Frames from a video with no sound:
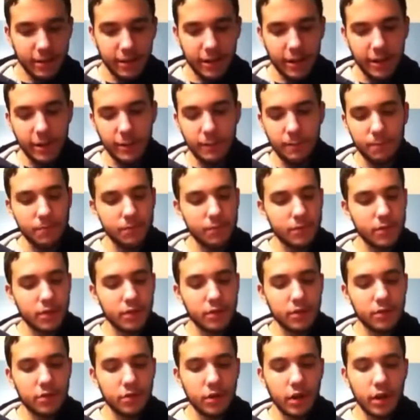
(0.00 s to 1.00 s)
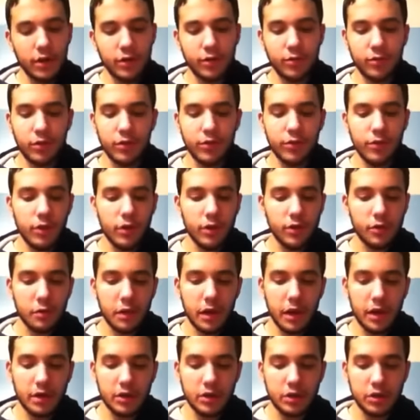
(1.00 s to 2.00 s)
2 out of 3 falls
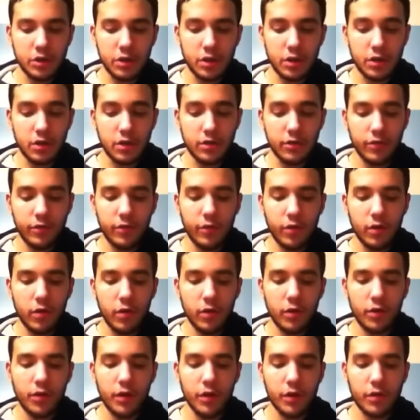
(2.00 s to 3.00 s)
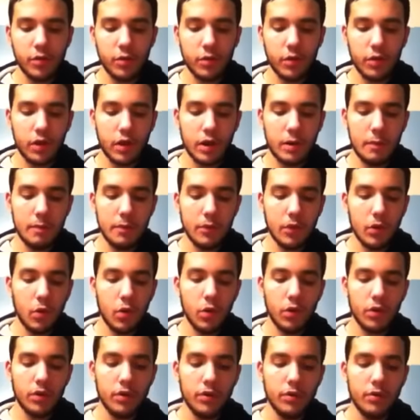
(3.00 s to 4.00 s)
match followed this one up.
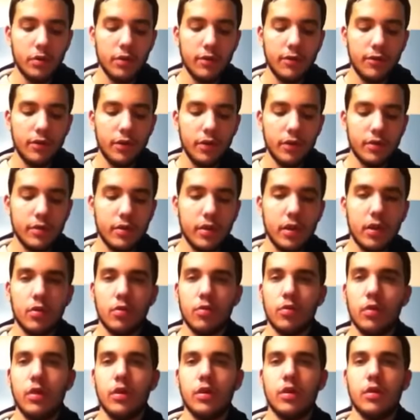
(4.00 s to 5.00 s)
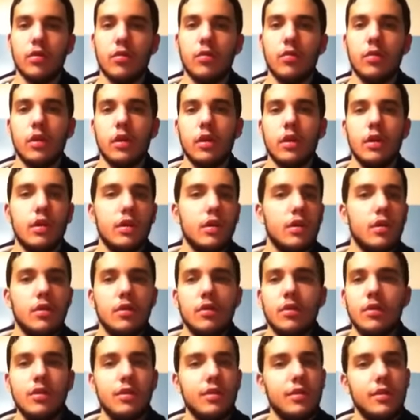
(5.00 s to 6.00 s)
Orton defeats Del Rio.
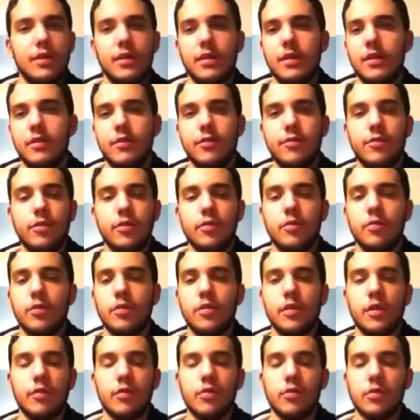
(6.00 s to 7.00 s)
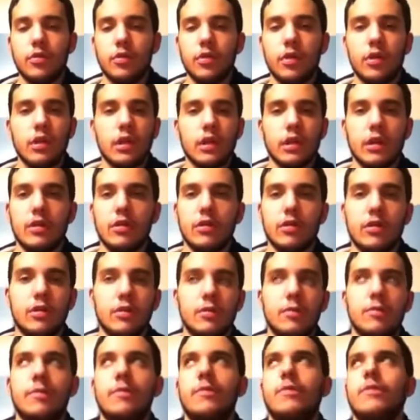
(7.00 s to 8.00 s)
The feud was never really all that
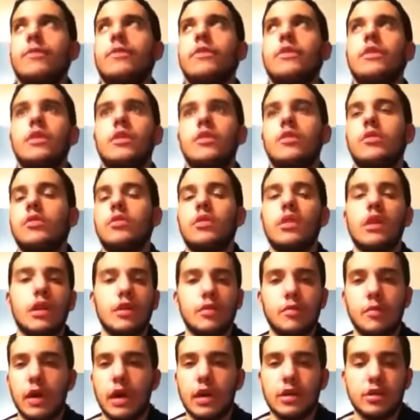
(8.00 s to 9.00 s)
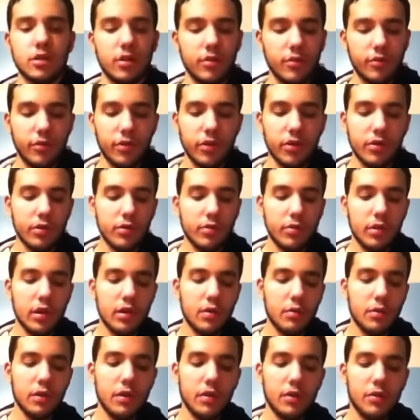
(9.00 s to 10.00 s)
good. These two guys match up fairly
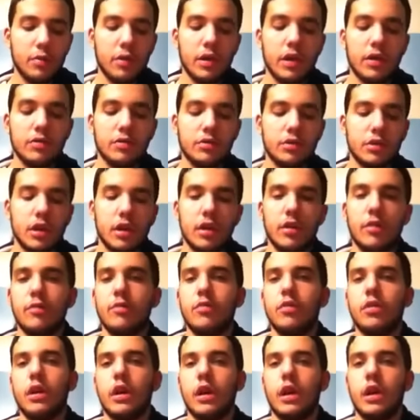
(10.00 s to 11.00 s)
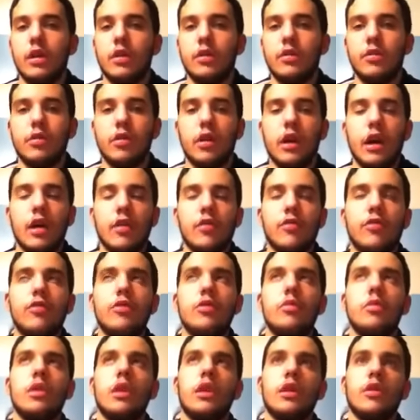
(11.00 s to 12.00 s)
well, but this match was kind of bland. The last
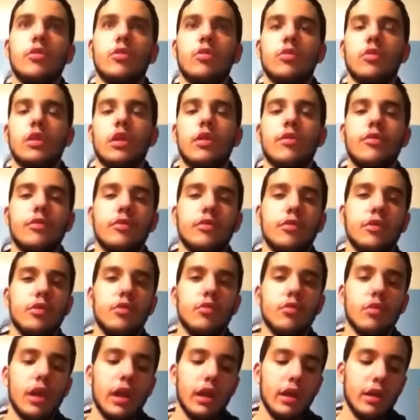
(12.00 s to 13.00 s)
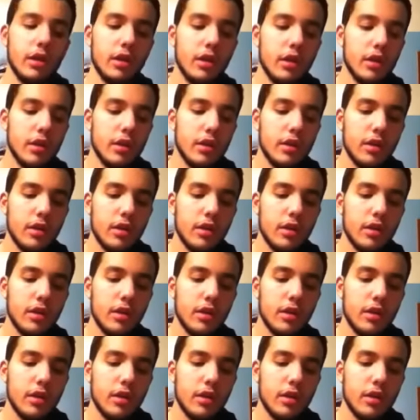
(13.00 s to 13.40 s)
few minutes were definitely great.